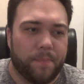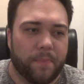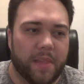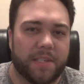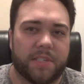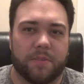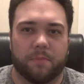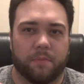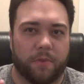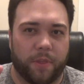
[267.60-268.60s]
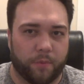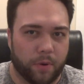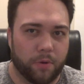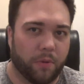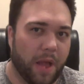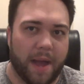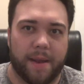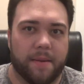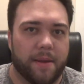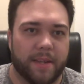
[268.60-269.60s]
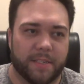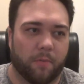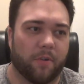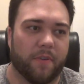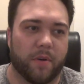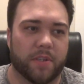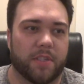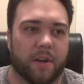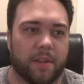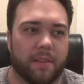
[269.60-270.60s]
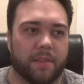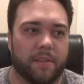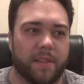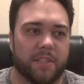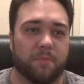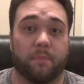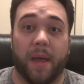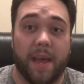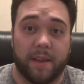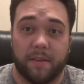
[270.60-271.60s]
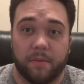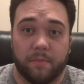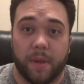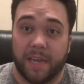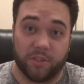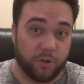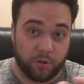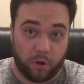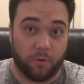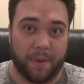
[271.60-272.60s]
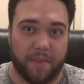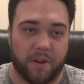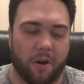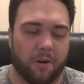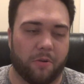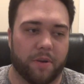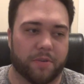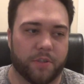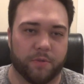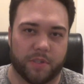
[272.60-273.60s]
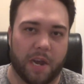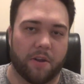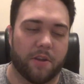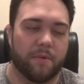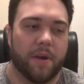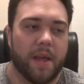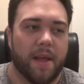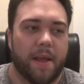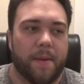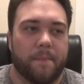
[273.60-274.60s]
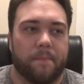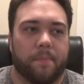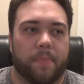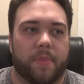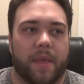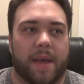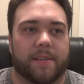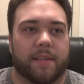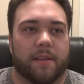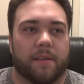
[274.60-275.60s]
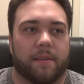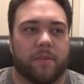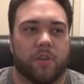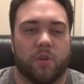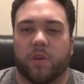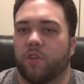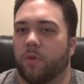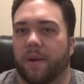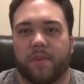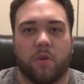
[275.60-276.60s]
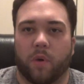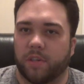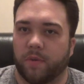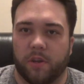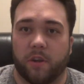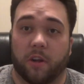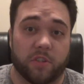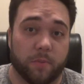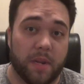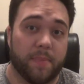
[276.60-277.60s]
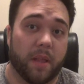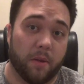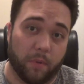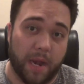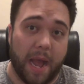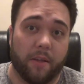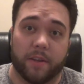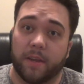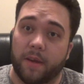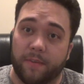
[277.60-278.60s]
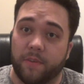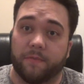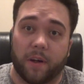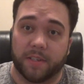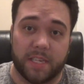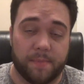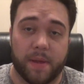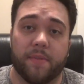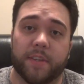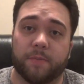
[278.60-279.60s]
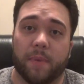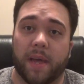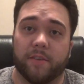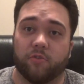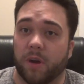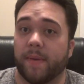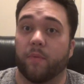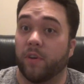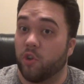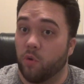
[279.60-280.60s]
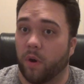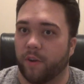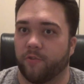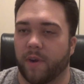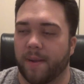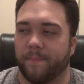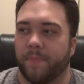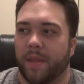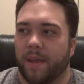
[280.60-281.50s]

This through line is more focused on this bed, as you're told by the gargoyles who scare you, that you can do whatever you want to, and you can also manipulate reality if you fall asleep in this bed dreaming what you want to dream.